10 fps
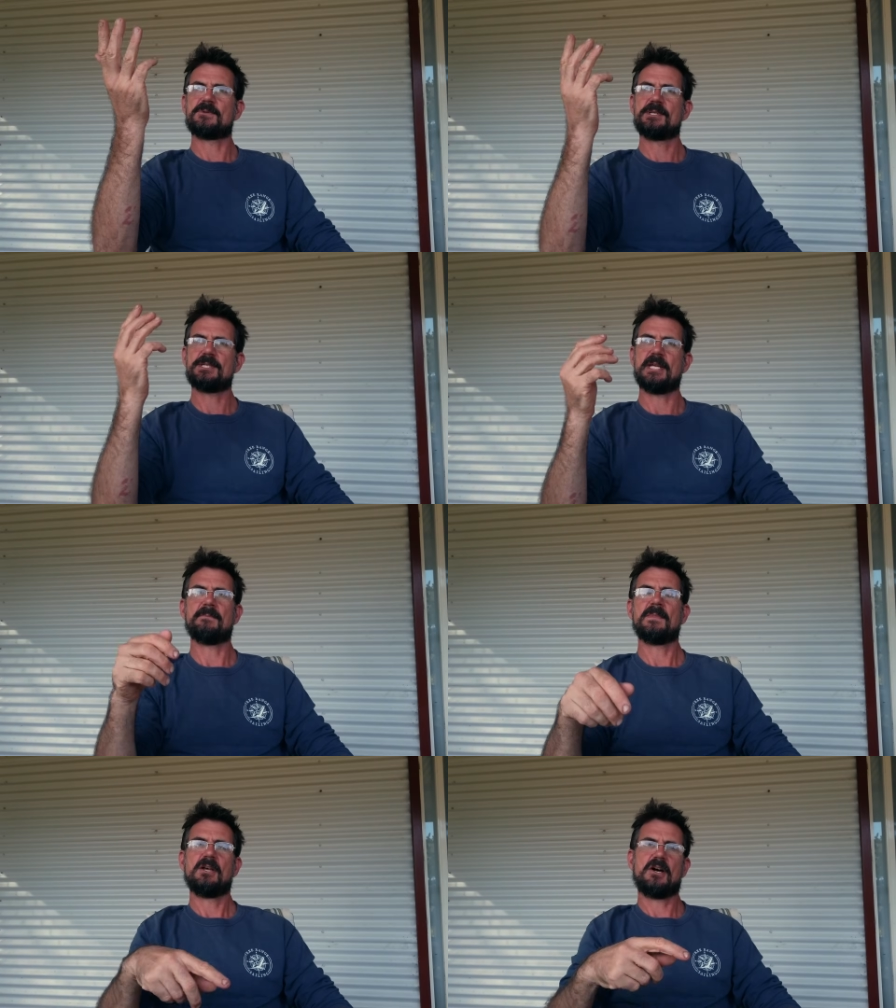from
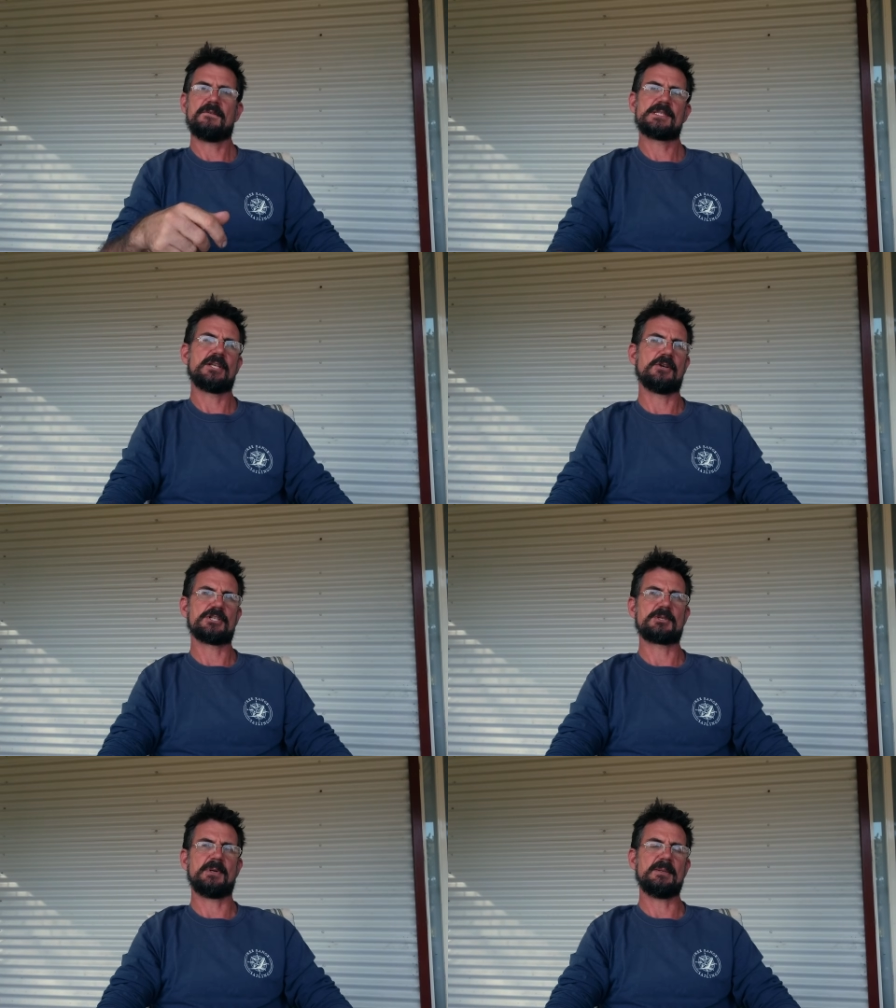twisting. Obviously
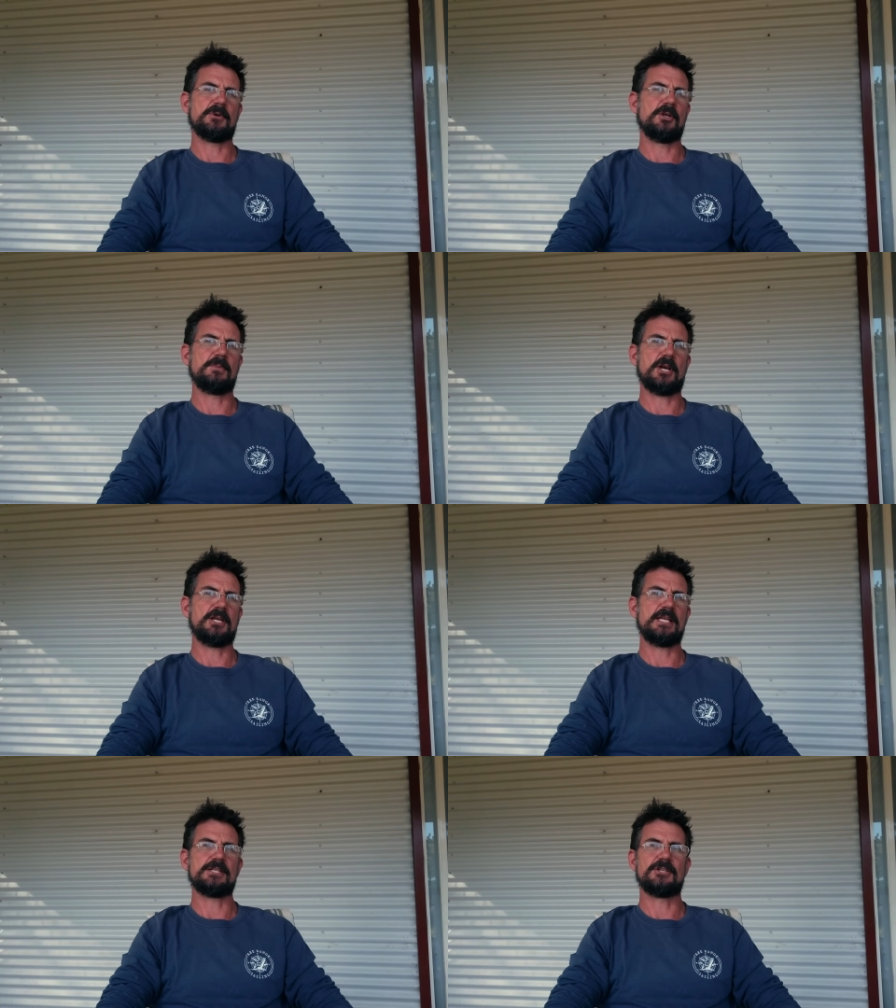on a sprit boom you
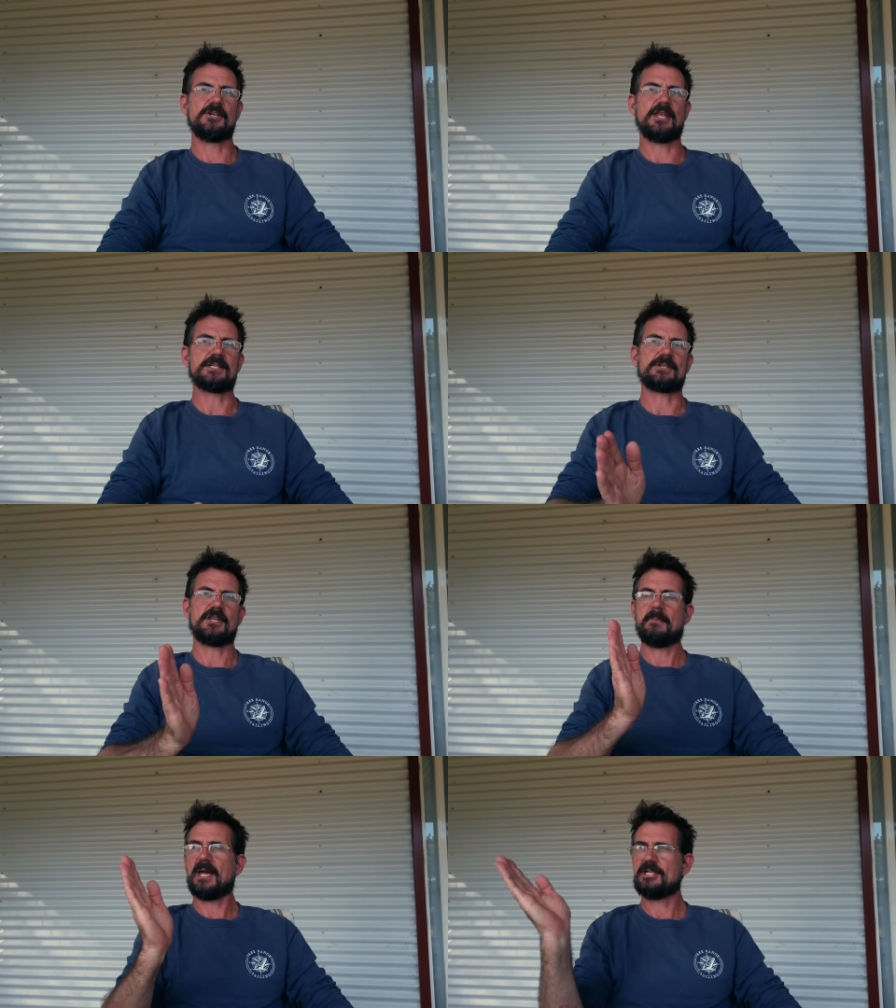don't need to do that,
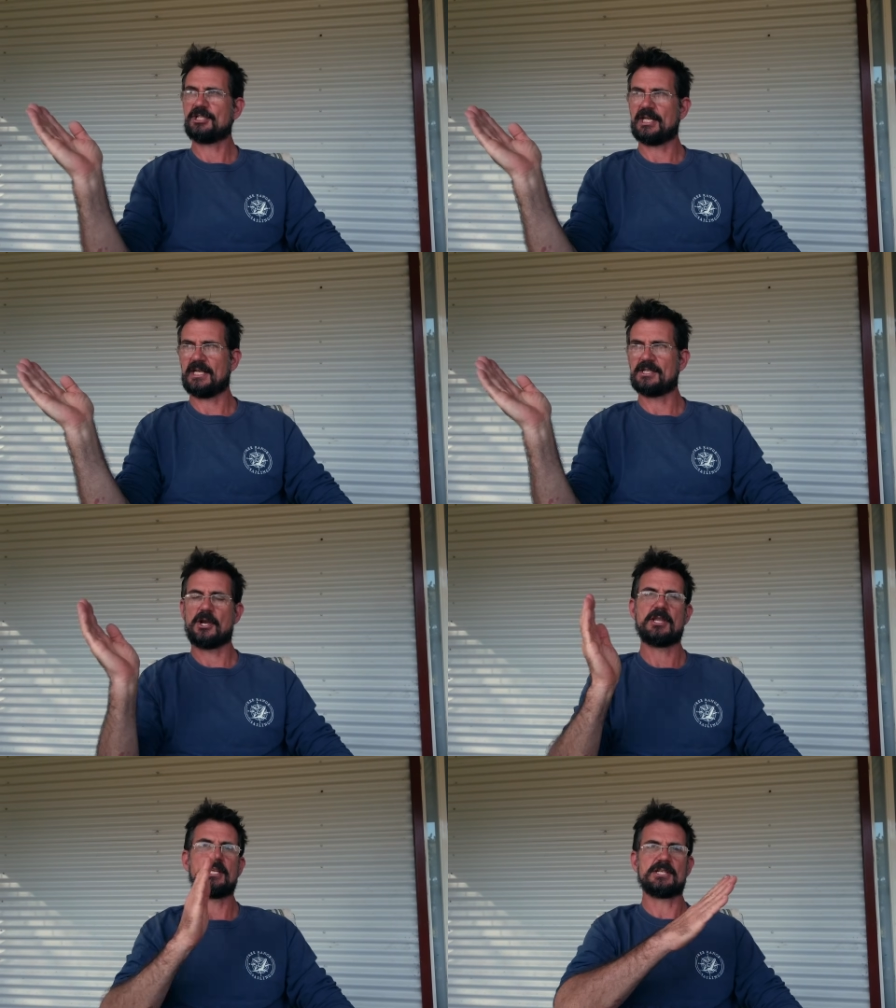so the main sheet is
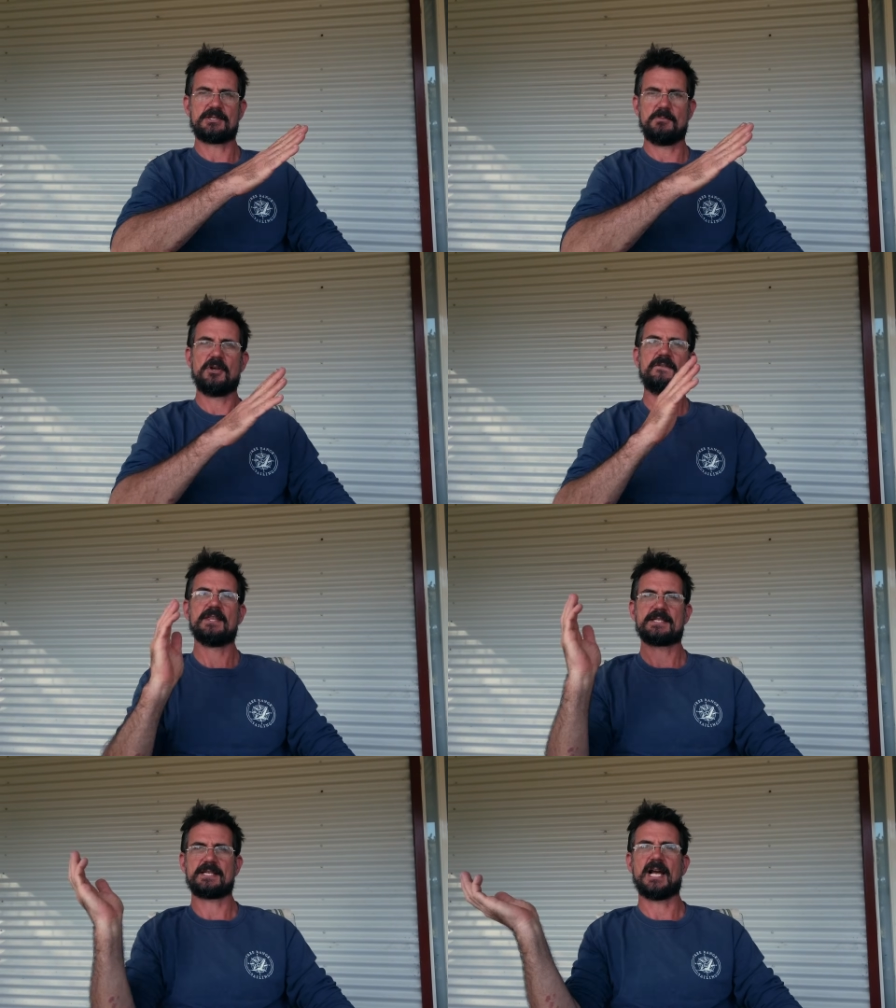only just
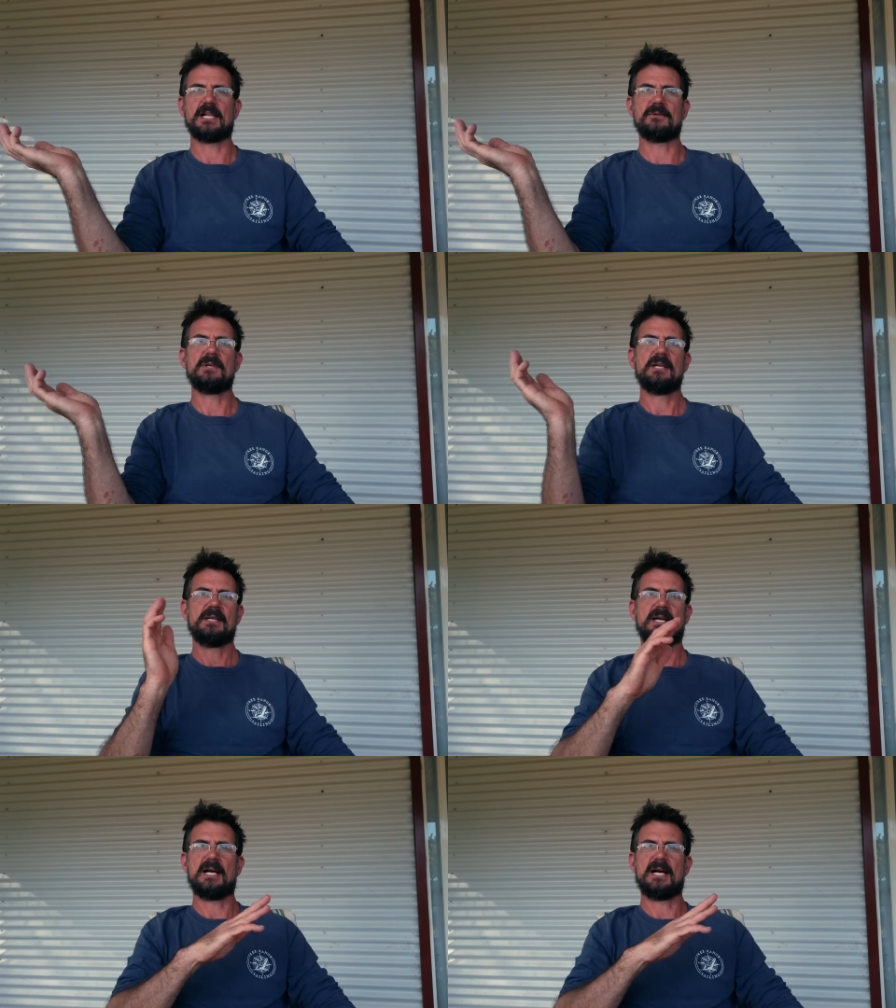moving the sail
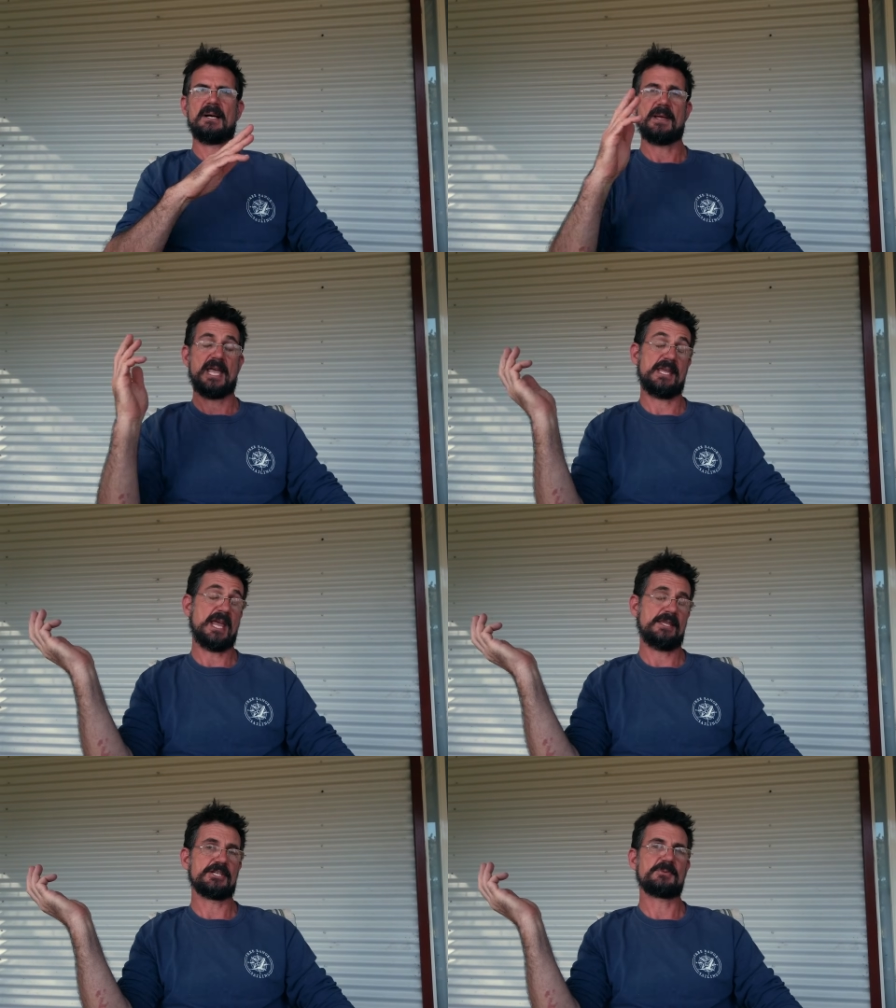
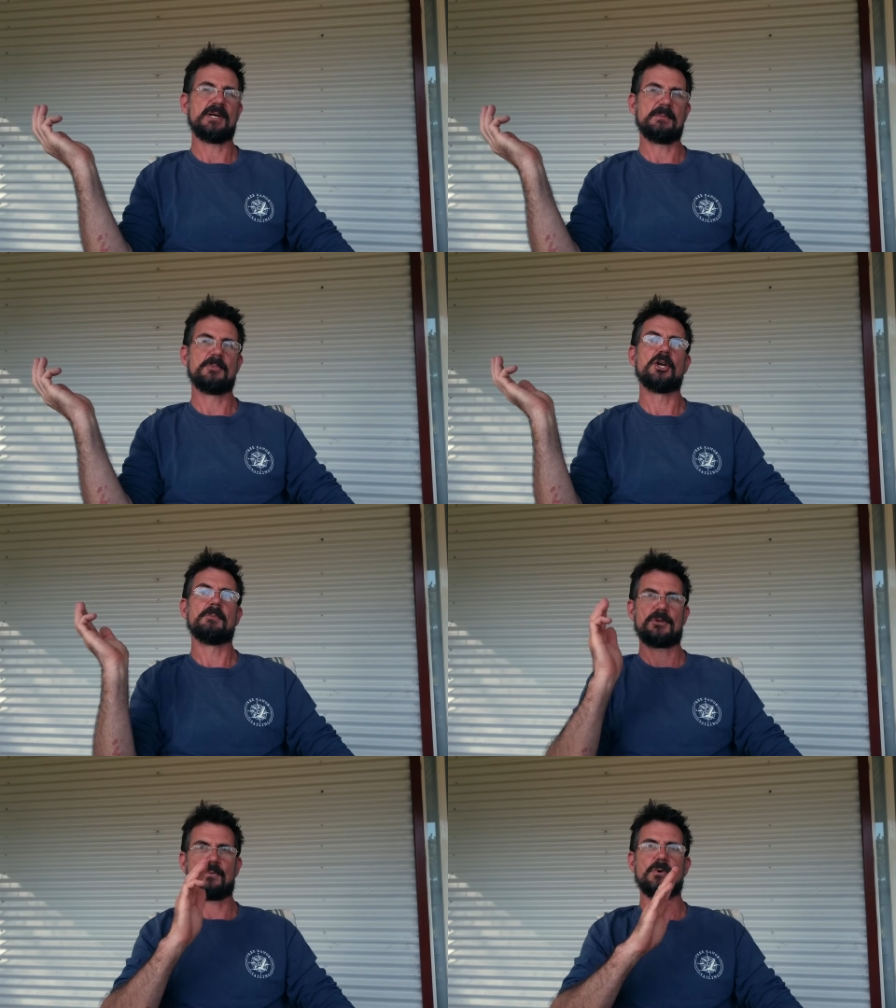and the sprit
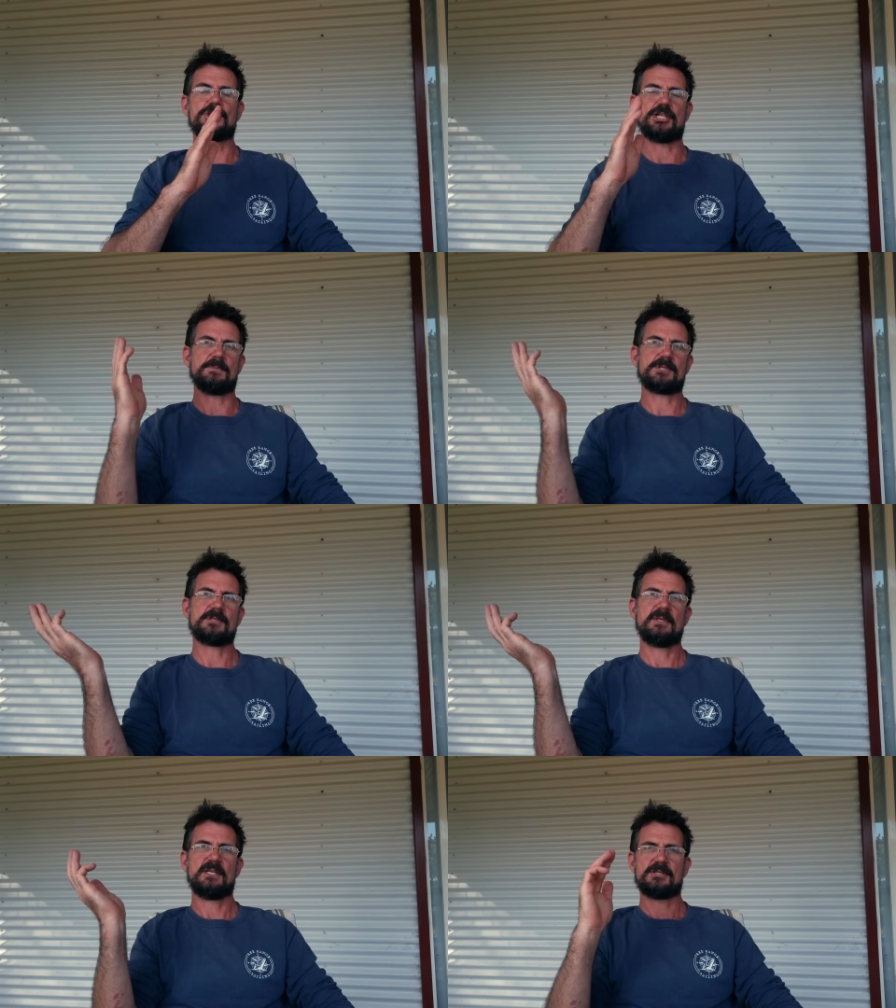boom athwart ships.